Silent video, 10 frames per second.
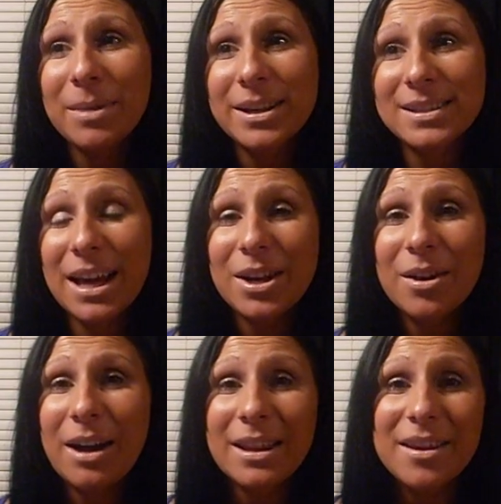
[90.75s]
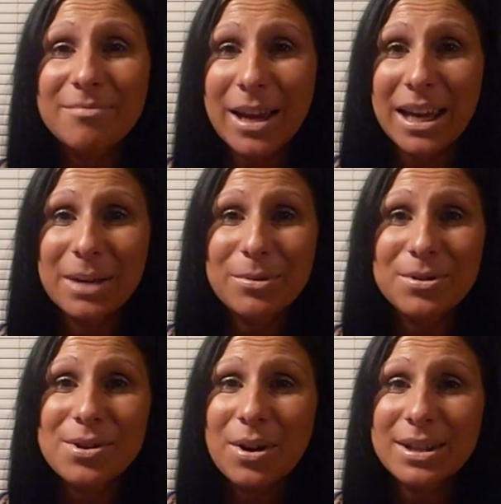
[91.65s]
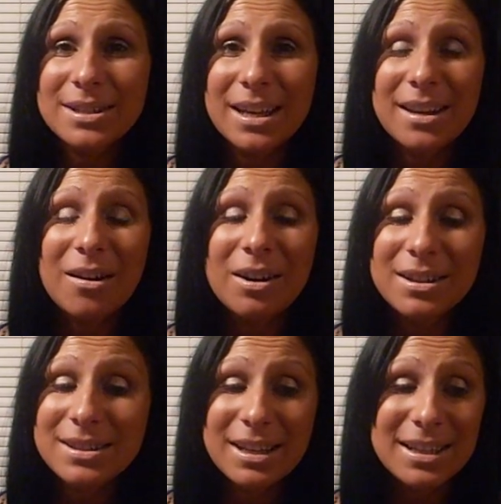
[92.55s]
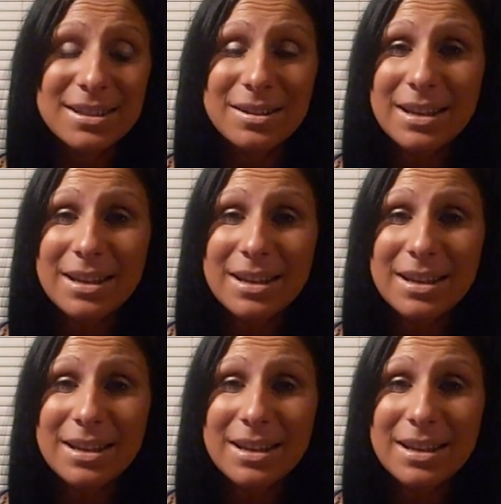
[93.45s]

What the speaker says: Because I know I love my animals, honestly,